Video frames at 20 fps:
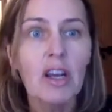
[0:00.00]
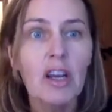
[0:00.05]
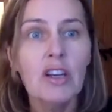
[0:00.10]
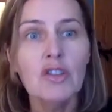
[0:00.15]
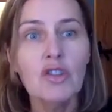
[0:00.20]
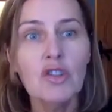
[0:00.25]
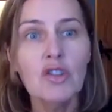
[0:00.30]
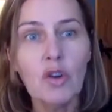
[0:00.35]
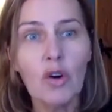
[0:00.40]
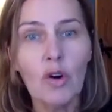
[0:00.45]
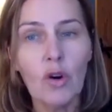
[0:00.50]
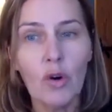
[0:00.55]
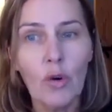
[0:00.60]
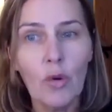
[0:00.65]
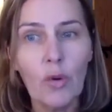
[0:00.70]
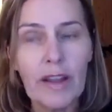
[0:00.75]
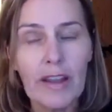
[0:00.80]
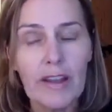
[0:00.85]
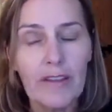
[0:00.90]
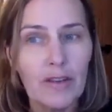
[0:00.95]

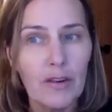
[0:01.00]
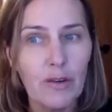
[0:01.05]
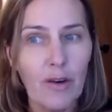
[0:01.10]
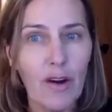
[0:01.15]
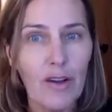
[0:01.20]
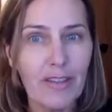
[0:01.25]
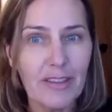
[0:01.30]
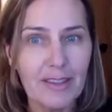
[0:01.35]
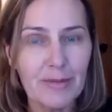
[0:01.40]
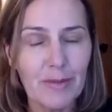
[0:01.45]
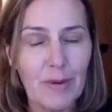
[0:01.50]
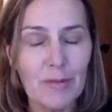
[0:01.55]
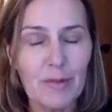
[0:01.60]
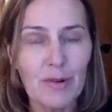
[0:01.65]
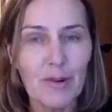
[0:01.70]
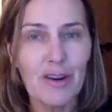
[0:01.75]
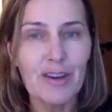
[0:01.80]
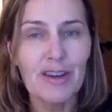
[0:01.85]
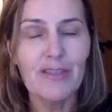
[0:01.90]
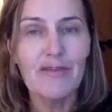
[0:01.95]
So if you're on this
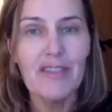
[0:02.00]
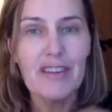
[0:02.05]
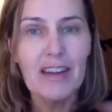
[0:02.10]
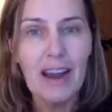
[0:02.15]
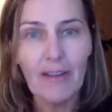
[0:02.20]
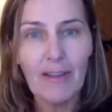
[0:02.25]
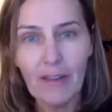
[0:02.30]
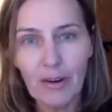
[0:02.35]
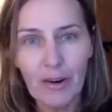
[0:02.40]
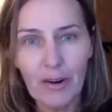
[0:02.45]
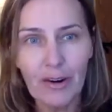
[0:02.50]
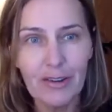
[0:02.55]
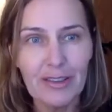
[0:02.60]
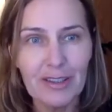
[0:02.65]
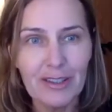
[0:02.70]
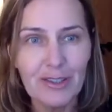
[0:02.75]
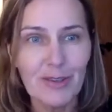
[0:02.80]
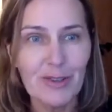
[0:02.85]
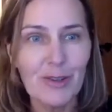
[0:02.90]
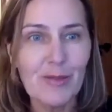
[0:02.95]
webinar and you've never heard the
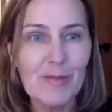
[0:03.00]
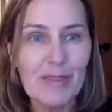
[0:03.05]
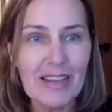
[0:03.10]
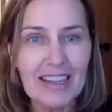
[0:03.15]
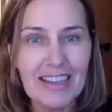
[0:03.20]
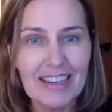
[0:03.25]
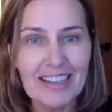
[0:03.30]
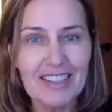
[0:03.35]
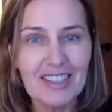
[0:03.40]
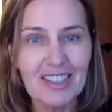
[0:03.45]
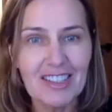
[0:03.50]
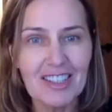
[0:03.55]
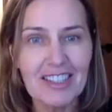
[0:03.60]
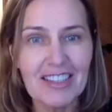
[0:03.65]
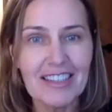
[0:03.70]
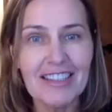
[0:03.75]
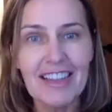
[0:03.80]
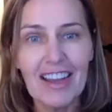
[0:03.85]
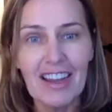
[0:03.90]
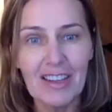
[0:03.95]
term
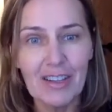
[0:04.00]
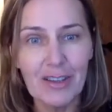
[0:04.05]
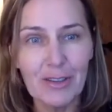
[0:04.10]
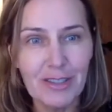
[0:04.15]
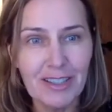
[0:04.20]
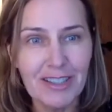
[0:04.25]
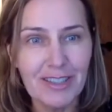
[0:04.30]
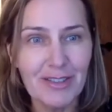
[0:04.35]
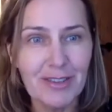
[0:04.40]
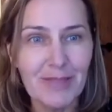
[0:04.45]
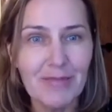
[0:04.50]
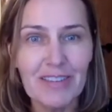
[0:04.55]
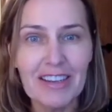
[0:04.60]
ESG, get used to it,